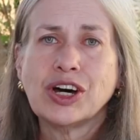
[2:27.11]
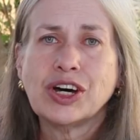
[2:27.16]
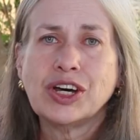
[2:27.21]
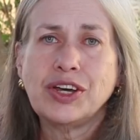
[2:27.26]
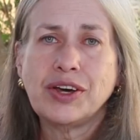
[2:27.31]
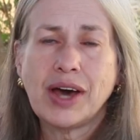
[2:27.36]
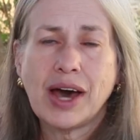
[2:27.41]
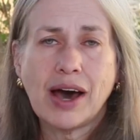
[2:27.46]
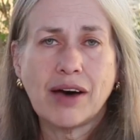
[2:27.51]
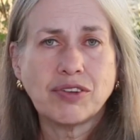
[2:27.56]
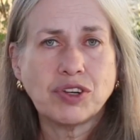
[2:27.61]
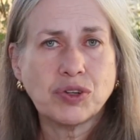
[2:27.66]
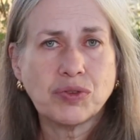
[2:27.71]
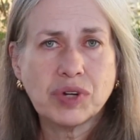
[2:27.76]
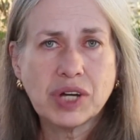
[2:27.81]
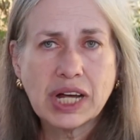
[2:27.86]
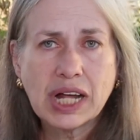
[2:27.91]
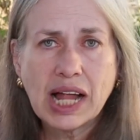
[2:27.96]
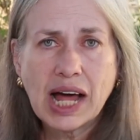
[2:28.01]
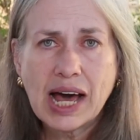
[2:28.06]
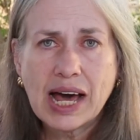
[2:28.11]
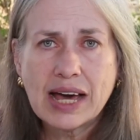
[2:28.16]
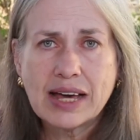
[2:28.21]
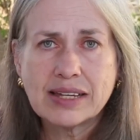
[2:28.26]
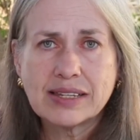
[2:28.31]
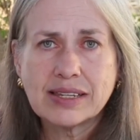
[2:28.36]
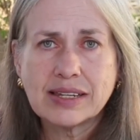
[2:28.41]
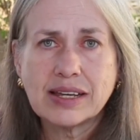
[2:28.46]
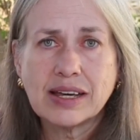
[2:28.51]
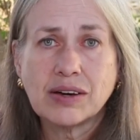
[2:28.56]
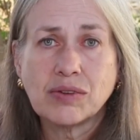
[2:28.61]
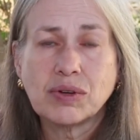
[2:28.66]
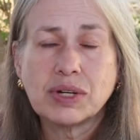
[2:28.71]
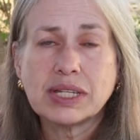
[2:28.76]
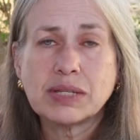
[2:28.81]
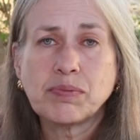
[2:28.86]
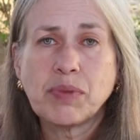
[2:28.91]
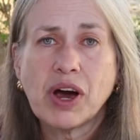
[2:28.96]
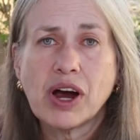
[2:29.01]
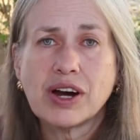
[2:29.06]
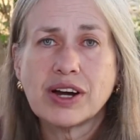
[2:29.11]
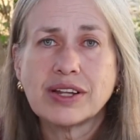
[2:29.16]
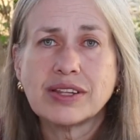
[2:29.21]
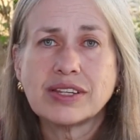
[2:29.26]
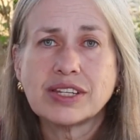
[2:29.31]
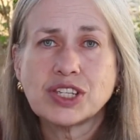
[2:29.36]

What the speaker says: You have to realize it was part of